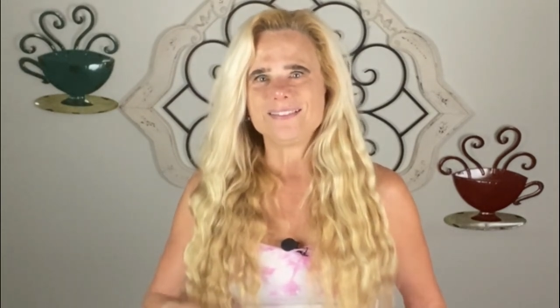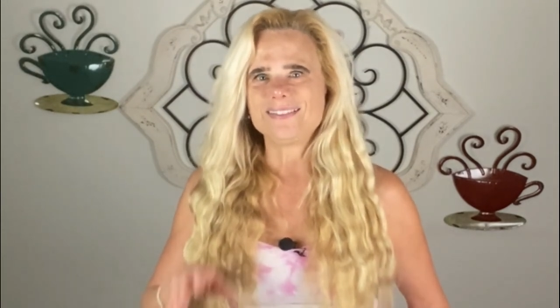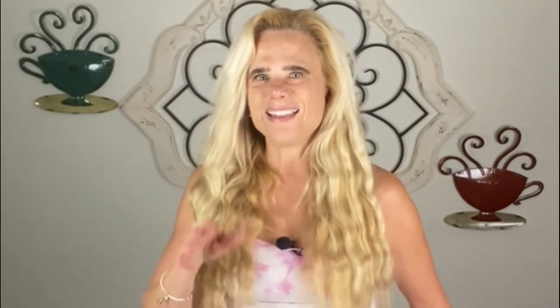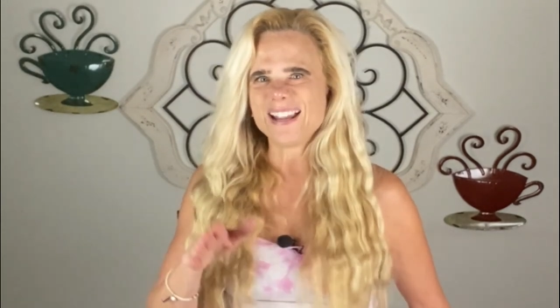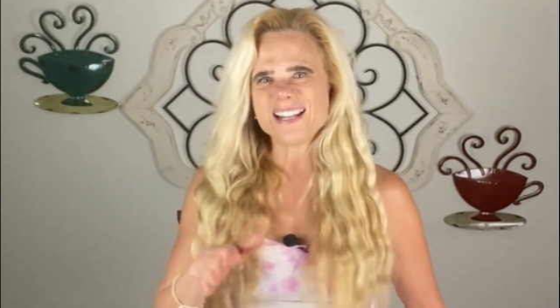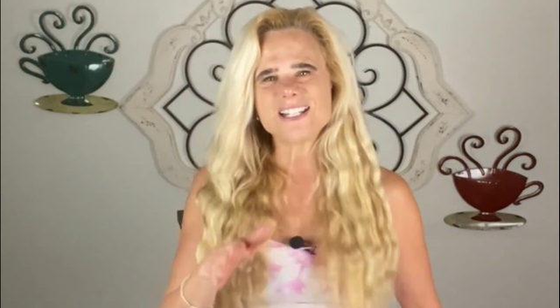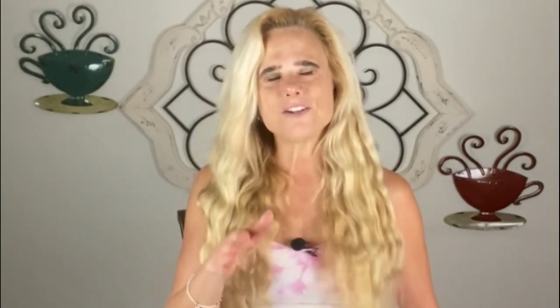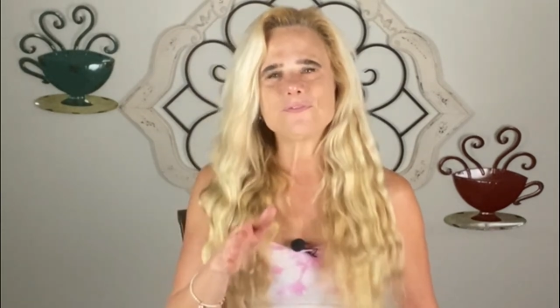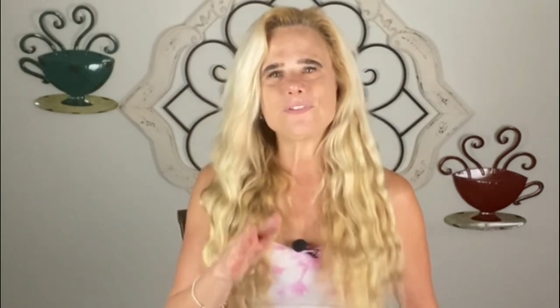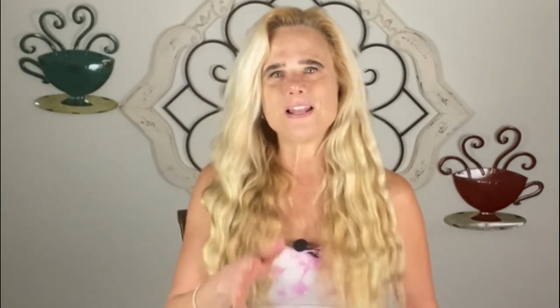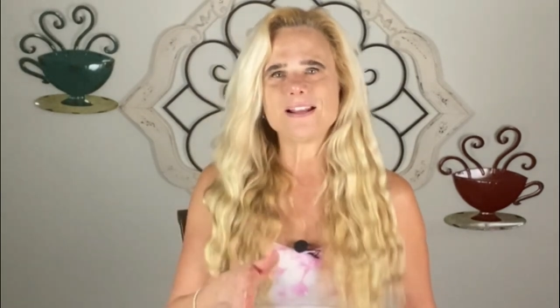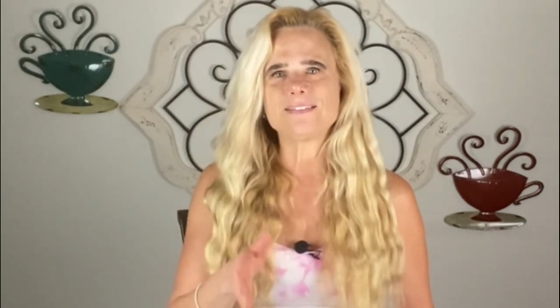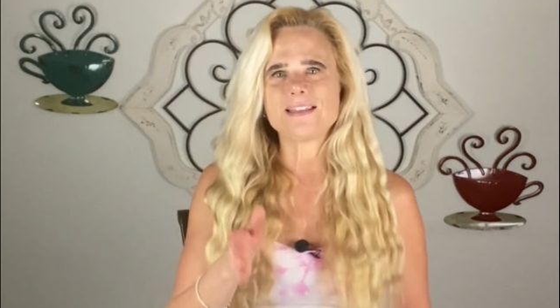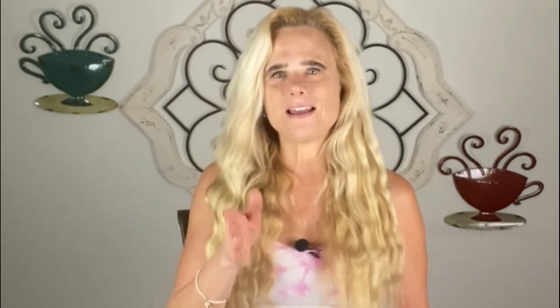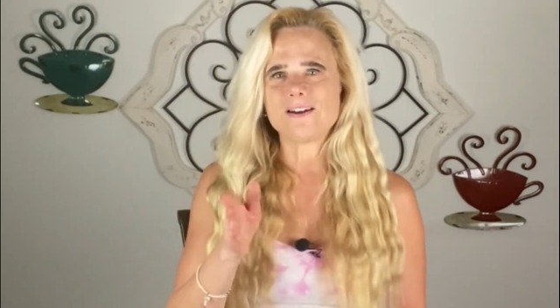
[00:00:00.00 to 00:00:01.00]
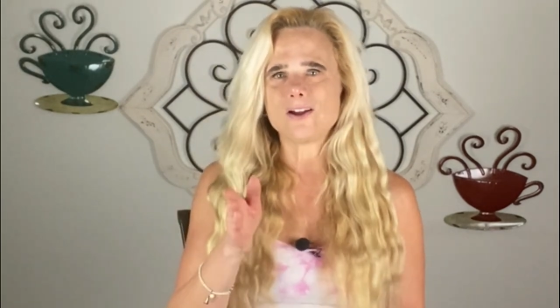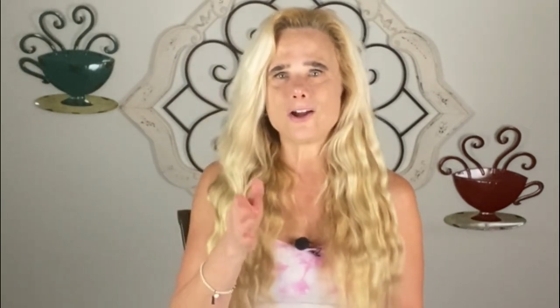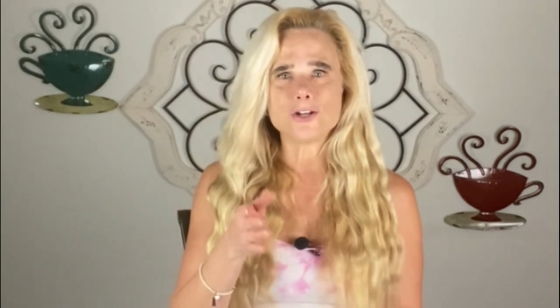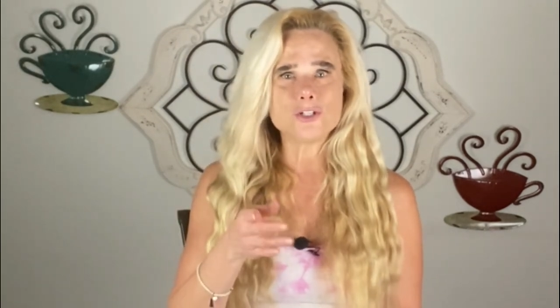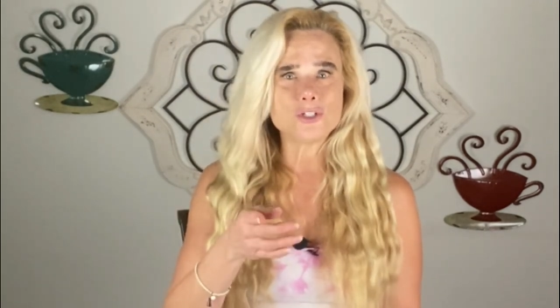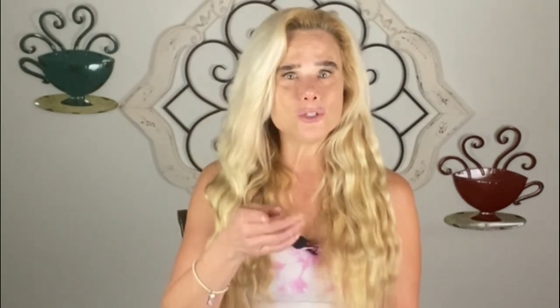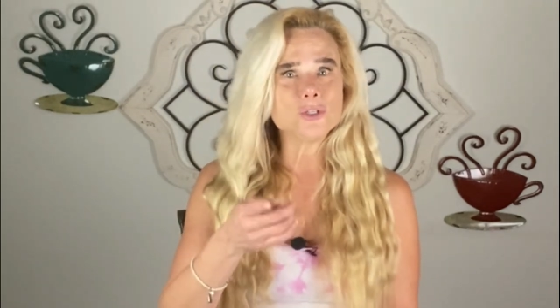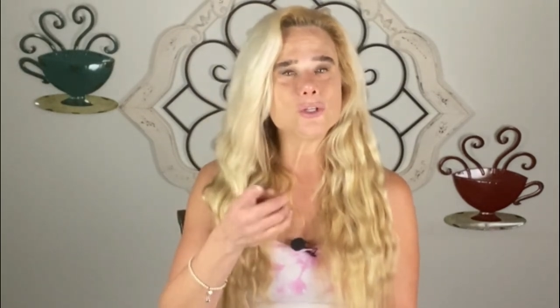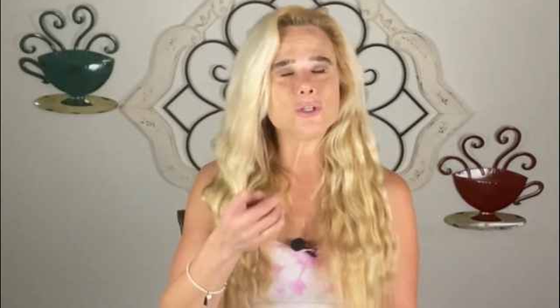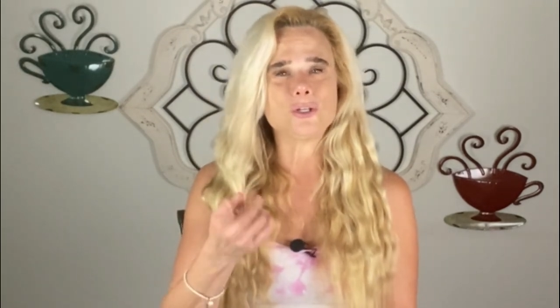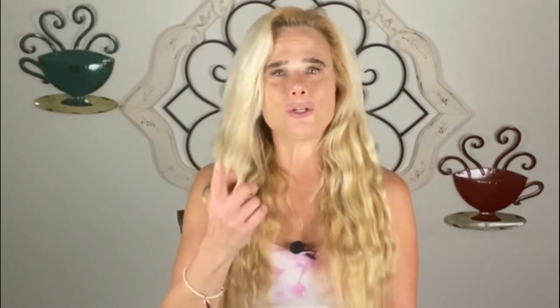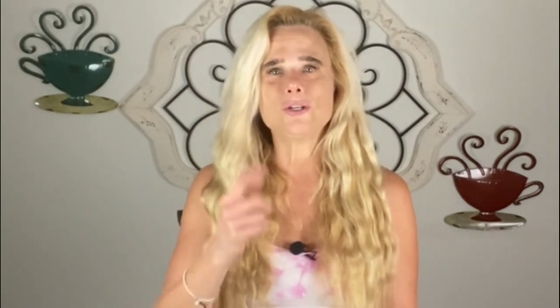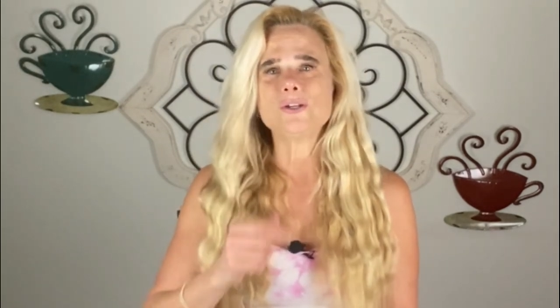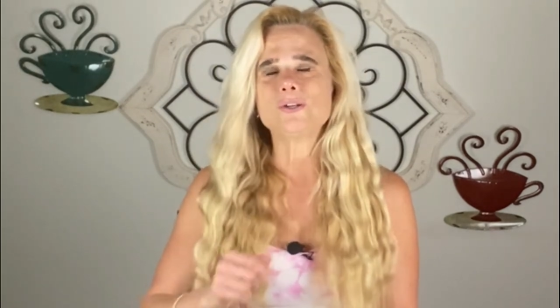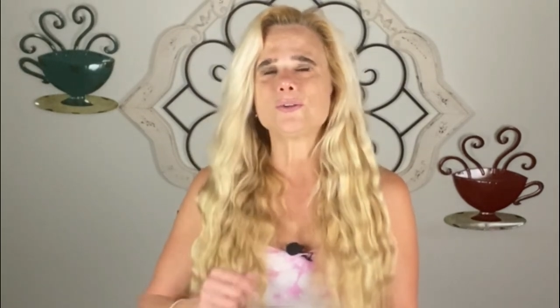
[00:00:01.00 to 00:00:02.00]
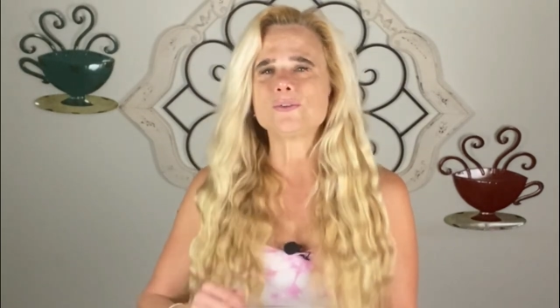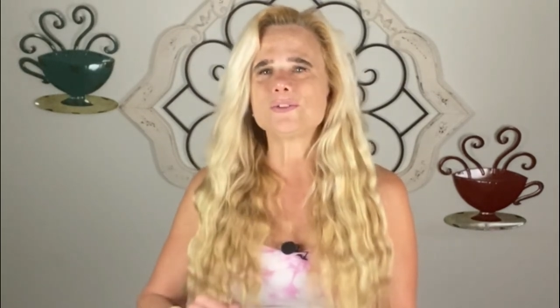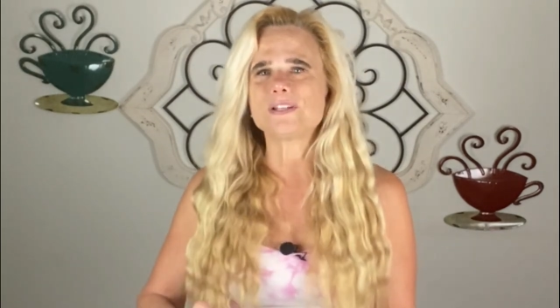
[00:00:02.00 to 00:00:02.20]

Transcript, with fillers: they deflect that onto you,